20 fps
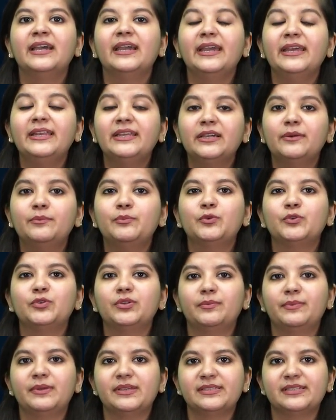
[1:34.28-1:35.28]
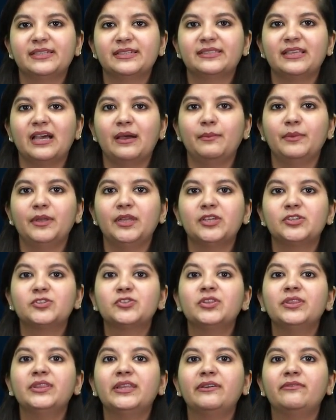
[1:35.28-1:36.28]
In computer based
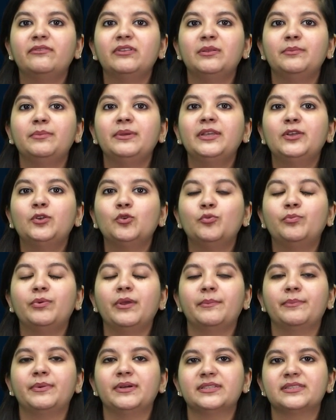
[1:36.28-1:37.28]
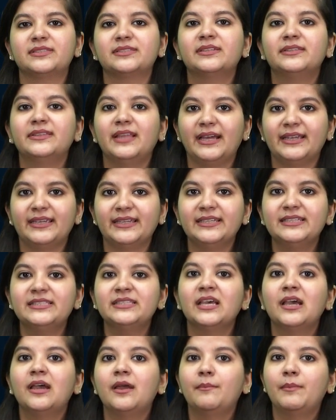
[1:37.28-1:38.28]
examination there will be two papers that is
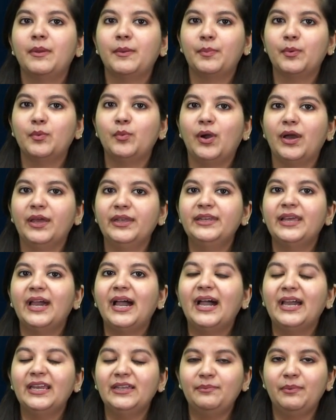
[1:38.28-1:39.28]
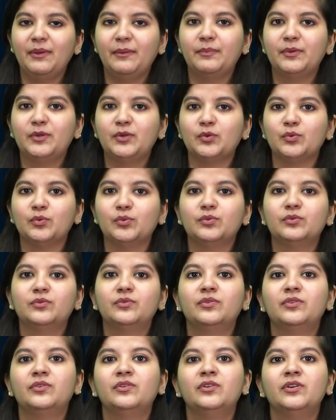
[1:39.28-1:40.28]
paper 1 and paper 2.
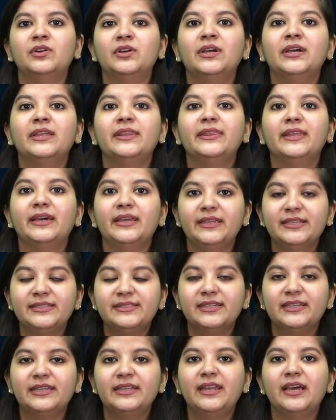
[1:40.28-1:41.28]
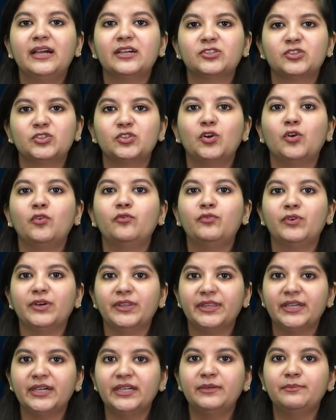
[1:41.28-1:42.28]
There is the deduction of
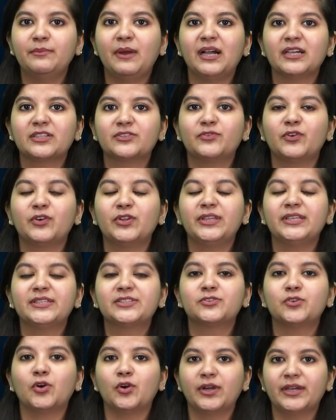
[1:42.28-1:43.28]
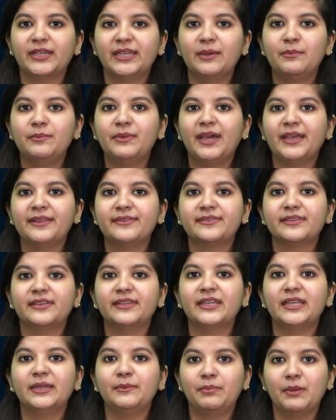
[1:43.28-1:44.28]
one third marks for each wrong attempt answer
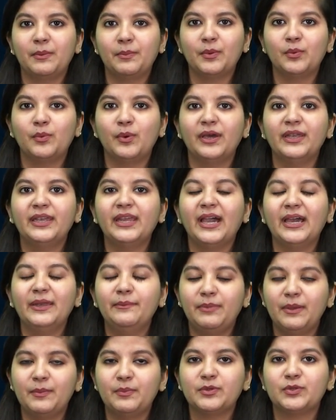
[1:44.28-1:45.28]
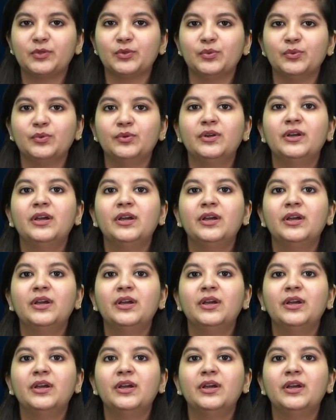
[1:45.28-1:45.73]
in paper 1 and paper 2.